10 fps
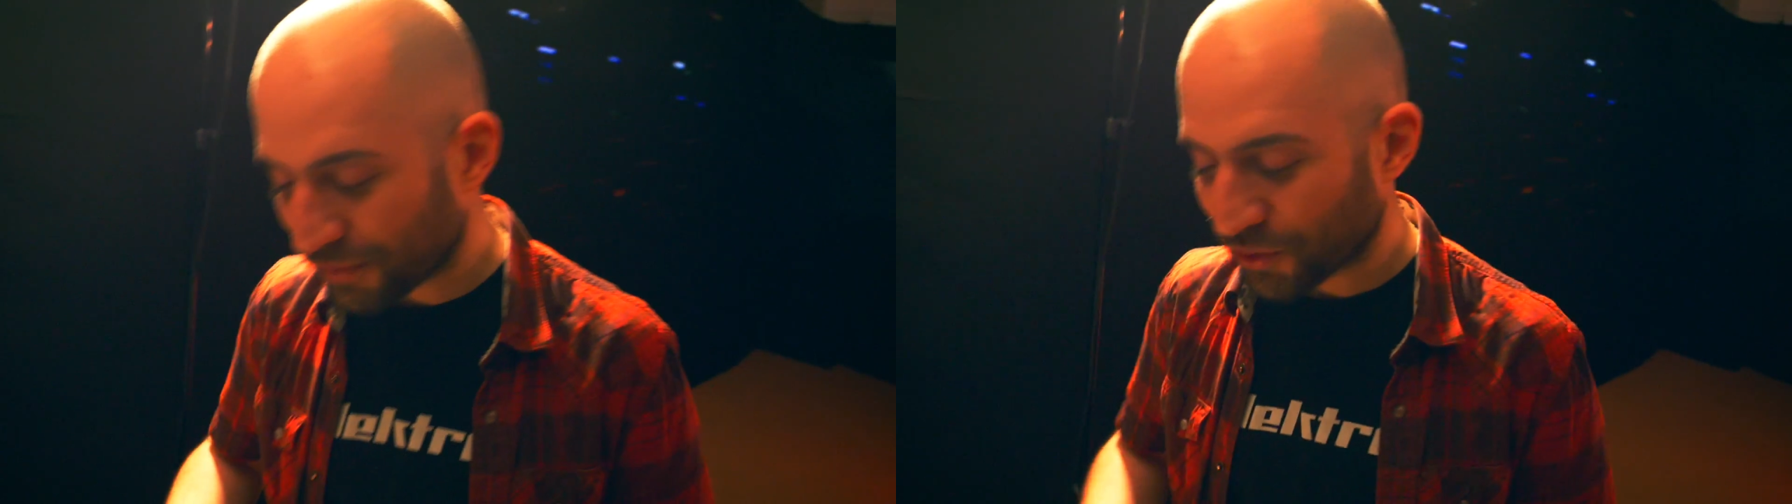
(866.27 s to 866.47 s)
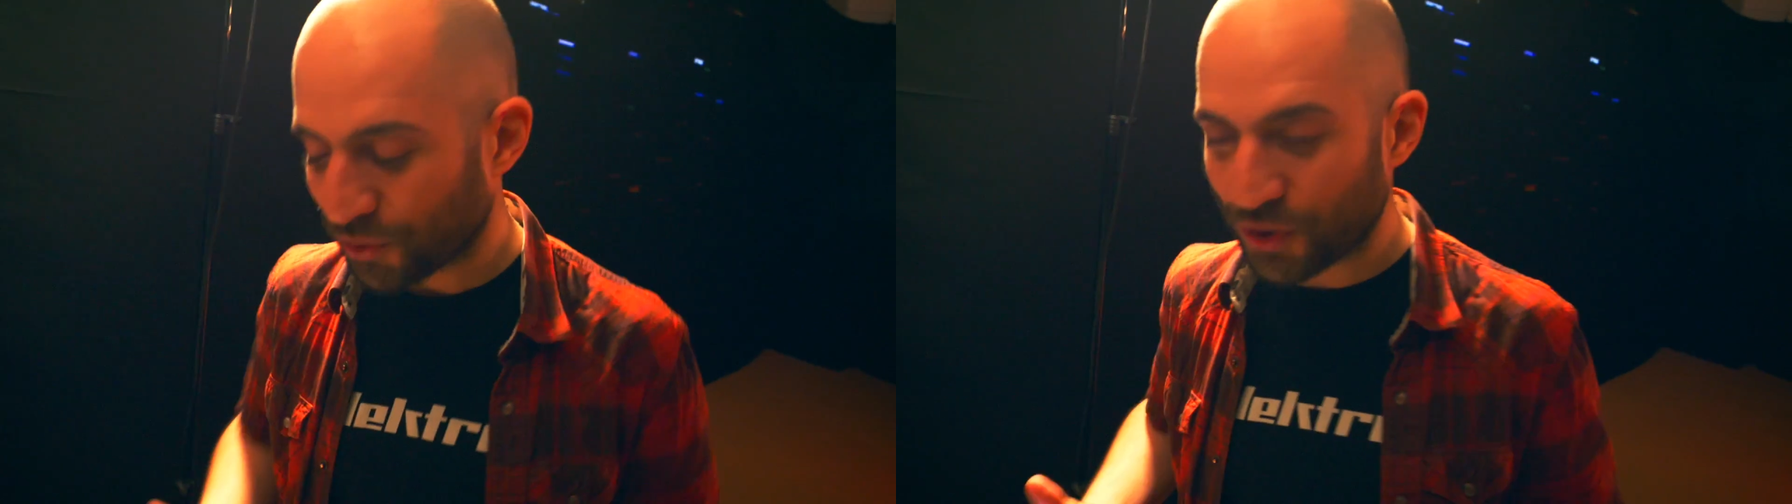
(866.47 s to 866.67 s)

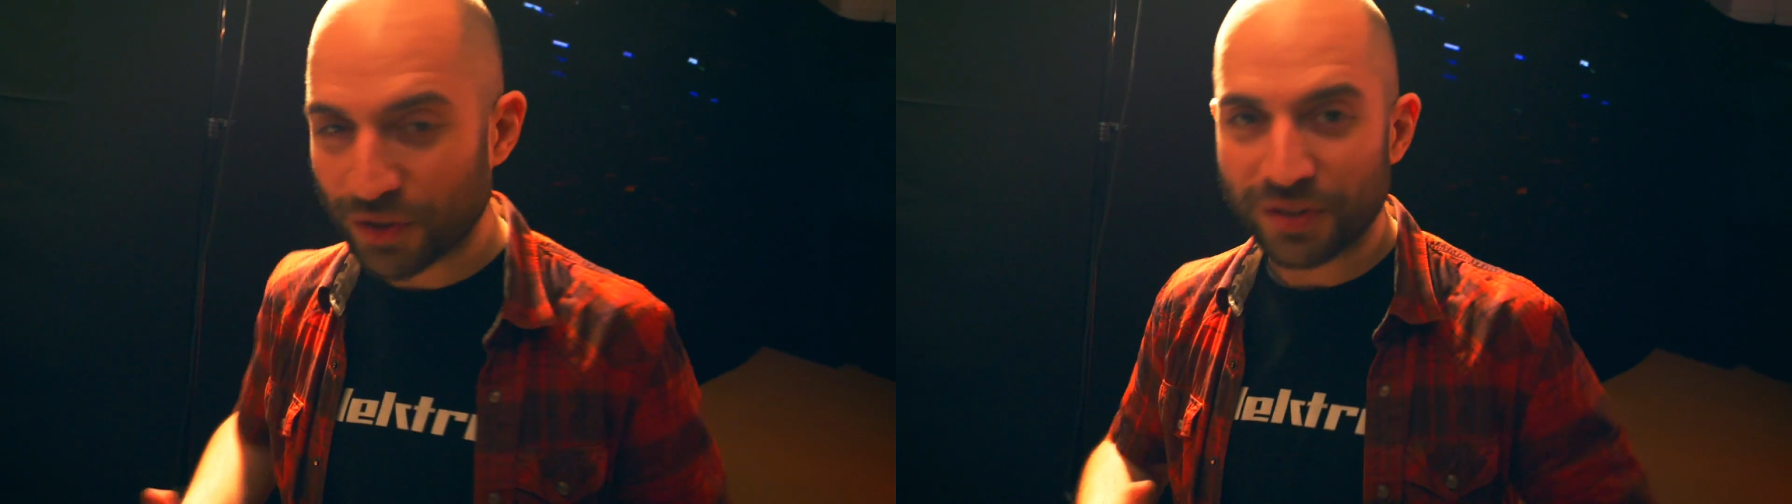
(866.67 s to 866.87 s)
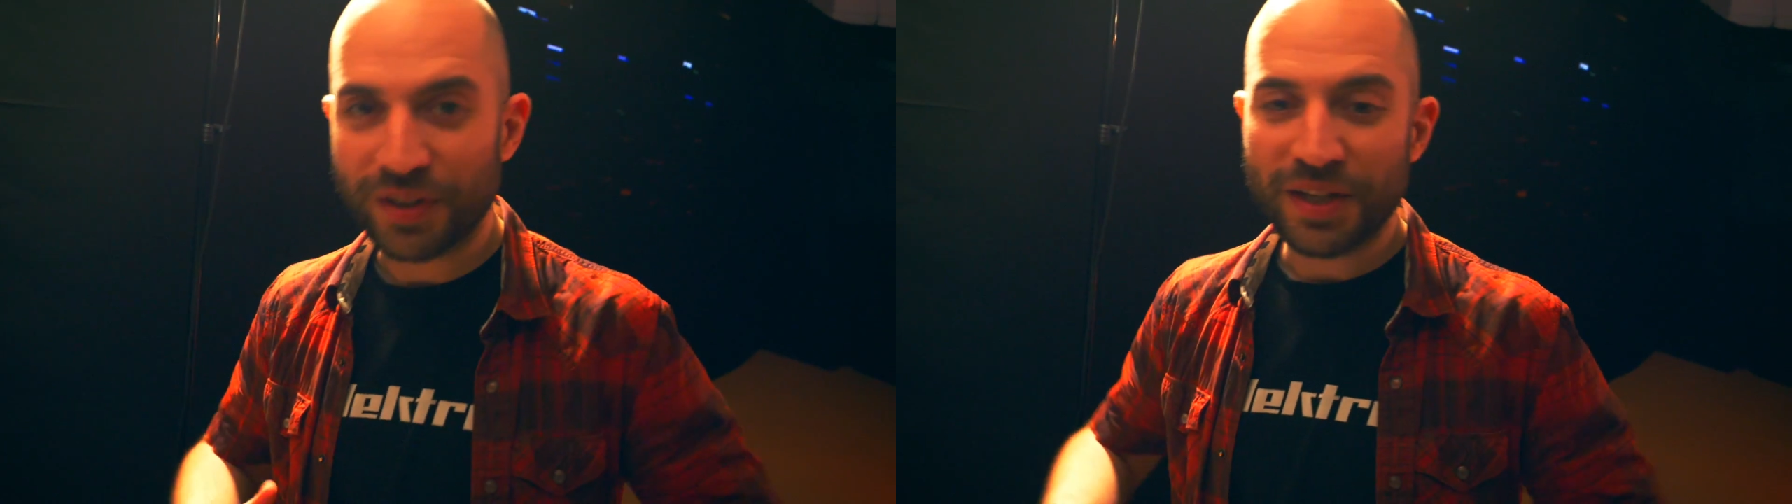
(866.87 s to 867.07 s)
So you
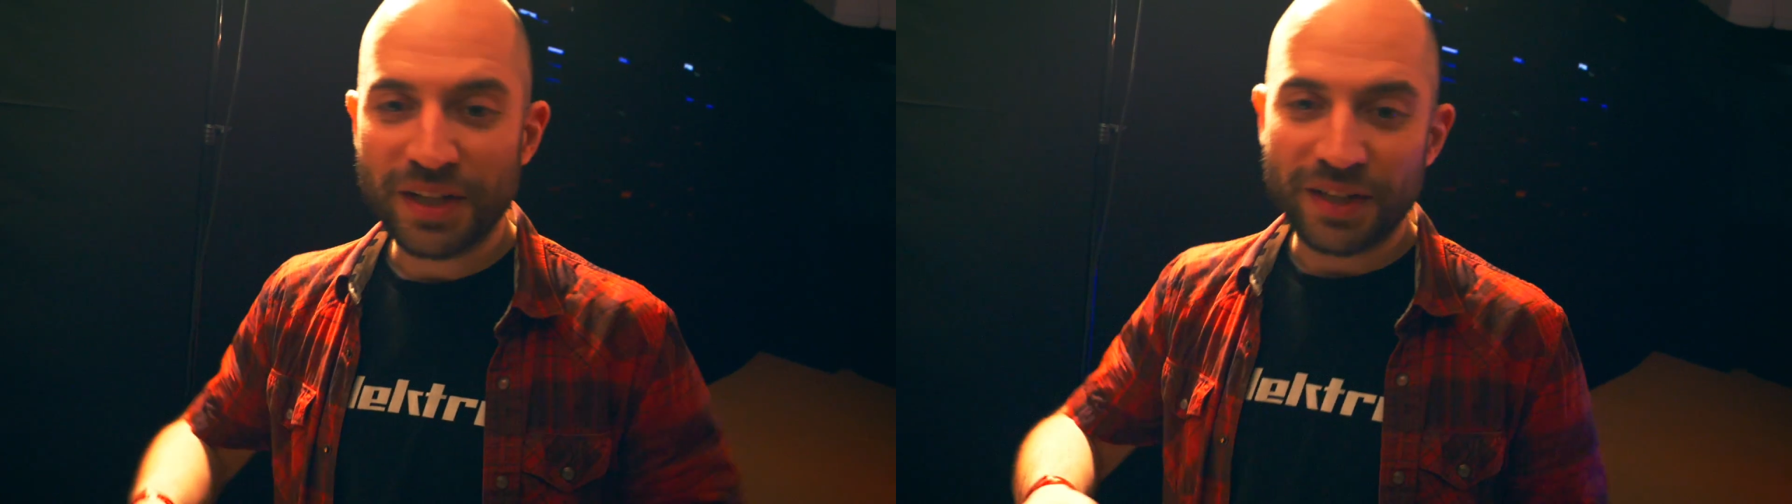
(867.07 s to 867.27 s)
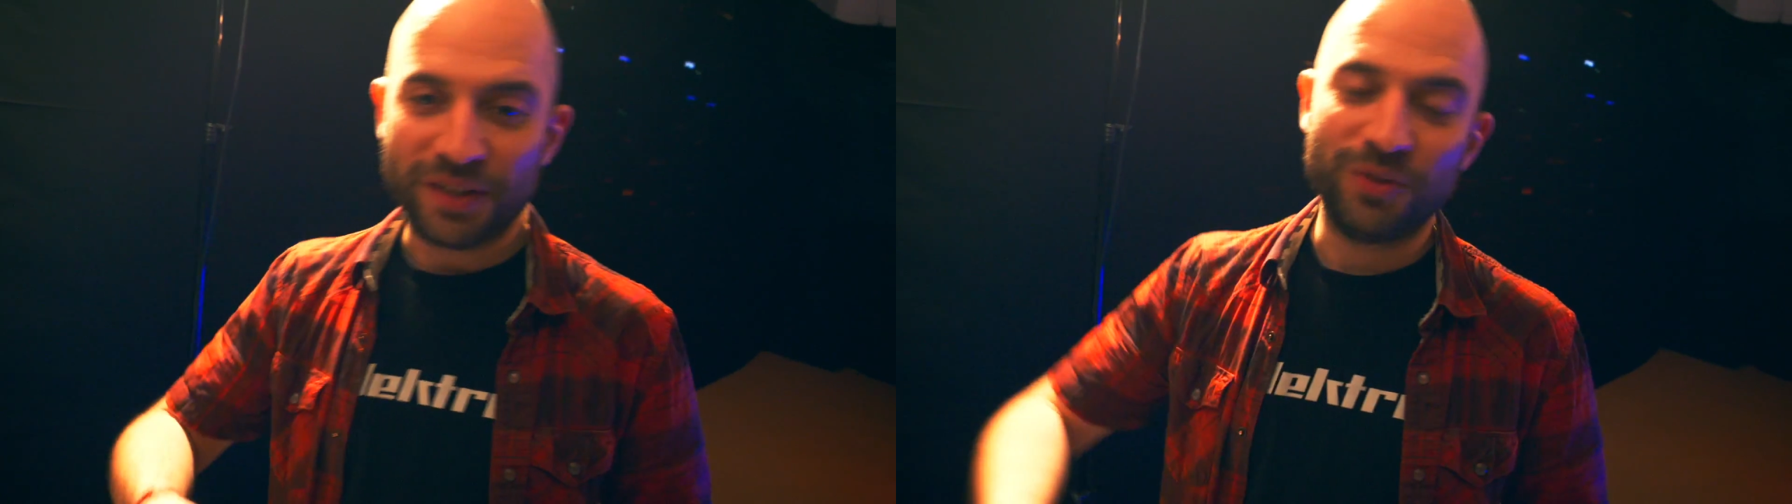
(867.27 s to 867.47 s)
can
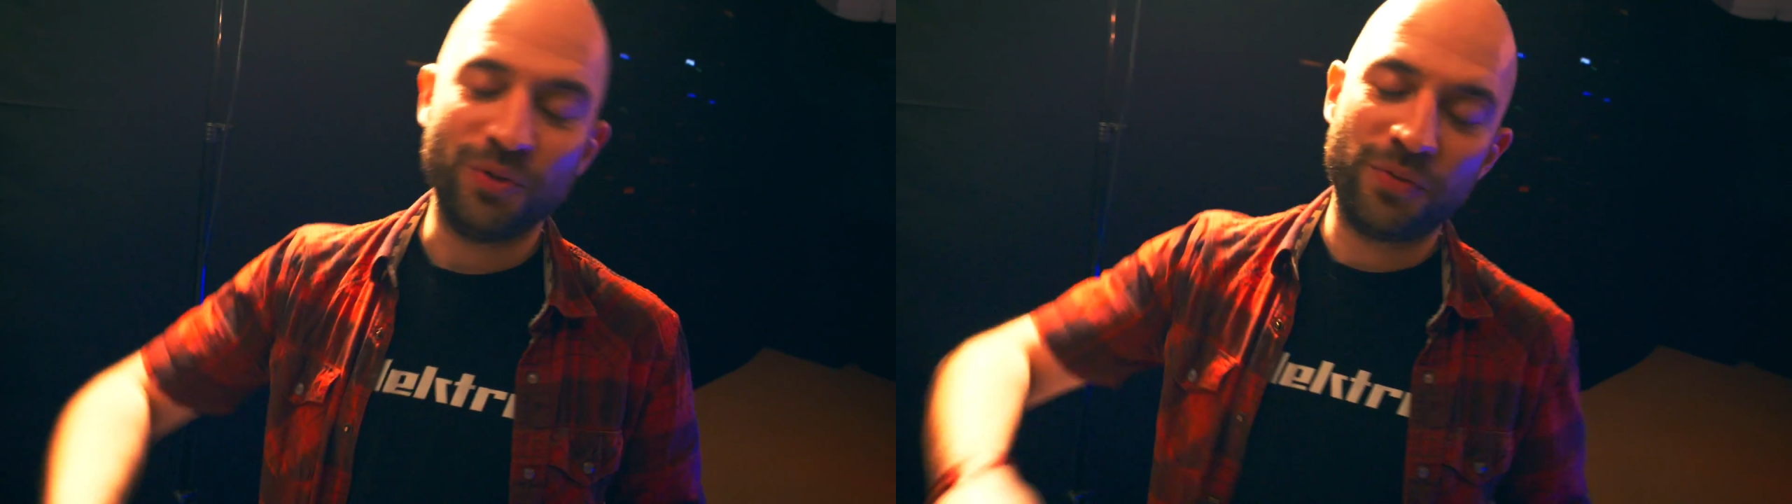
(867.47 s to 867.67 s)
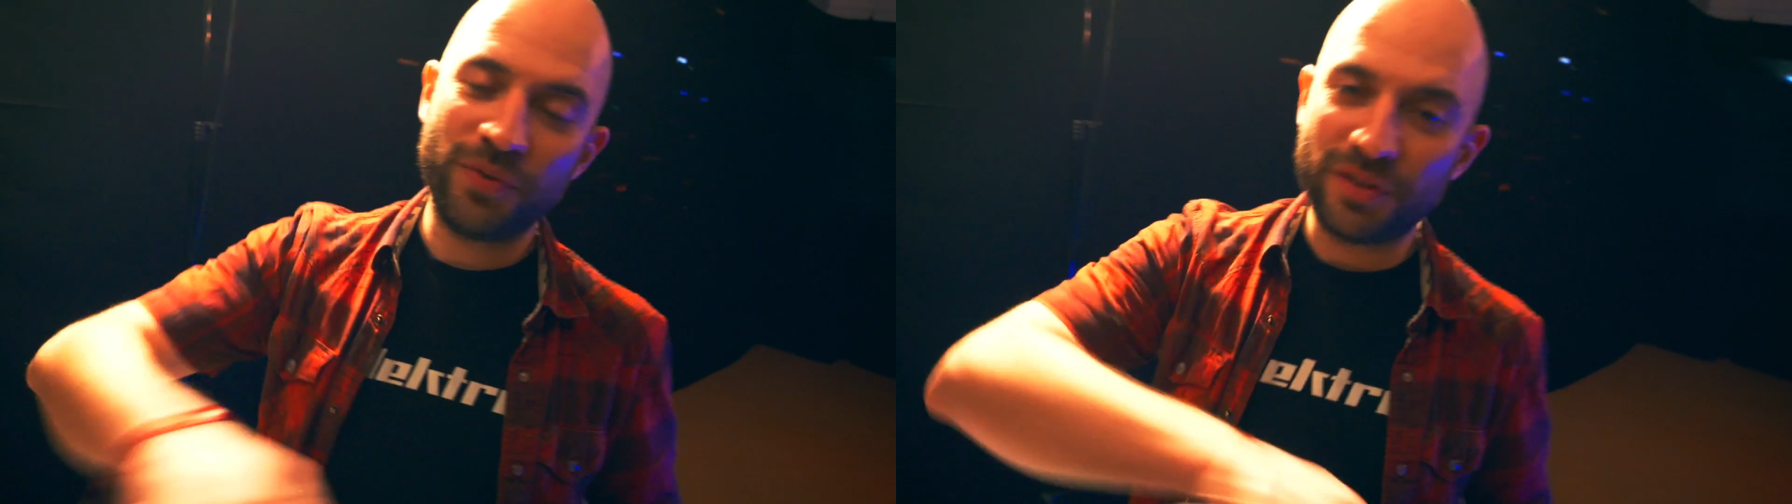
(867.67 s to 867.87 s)

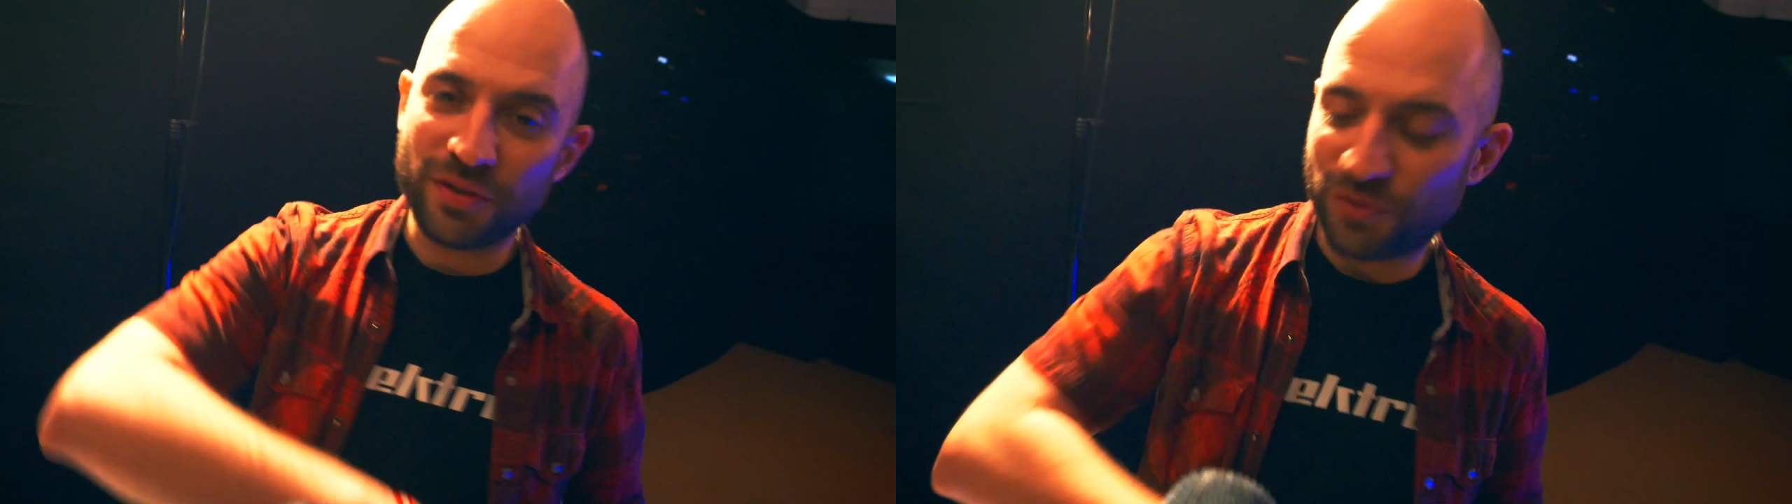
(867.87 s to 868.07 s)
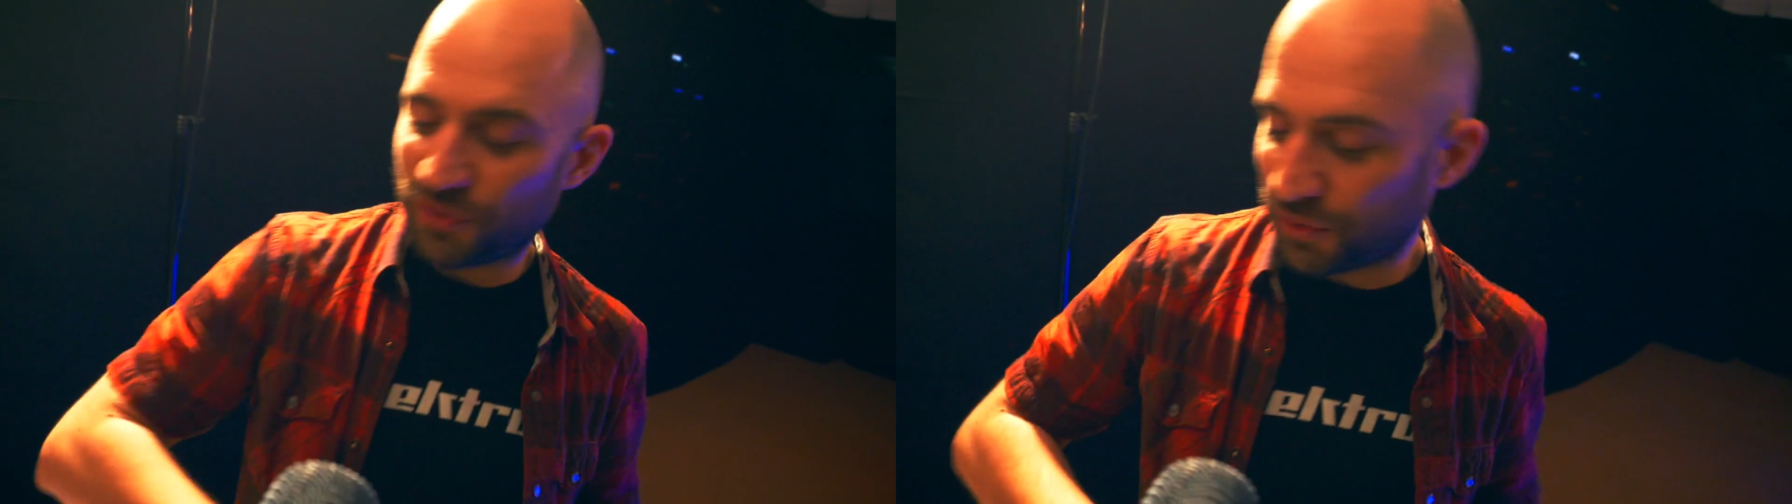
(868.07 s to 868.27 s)
do a filter